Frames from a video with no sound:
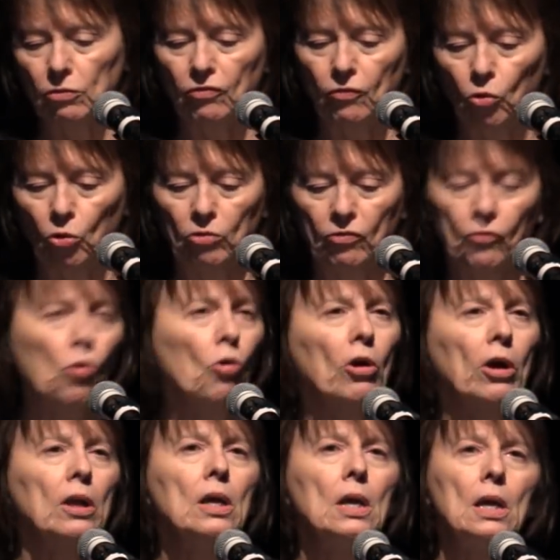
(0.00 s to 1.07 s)
for, for
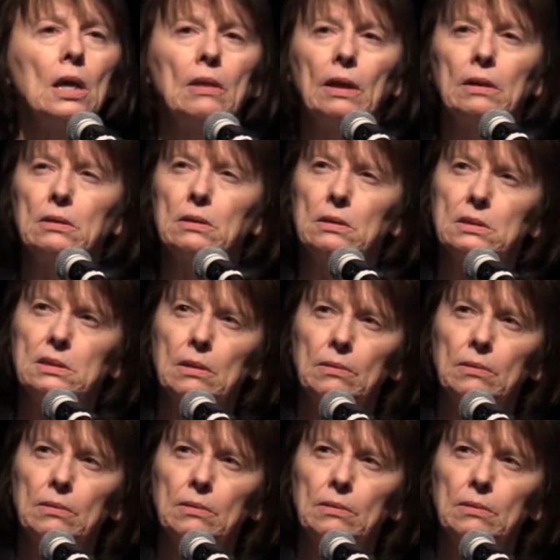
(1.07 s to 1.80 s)
it that, so,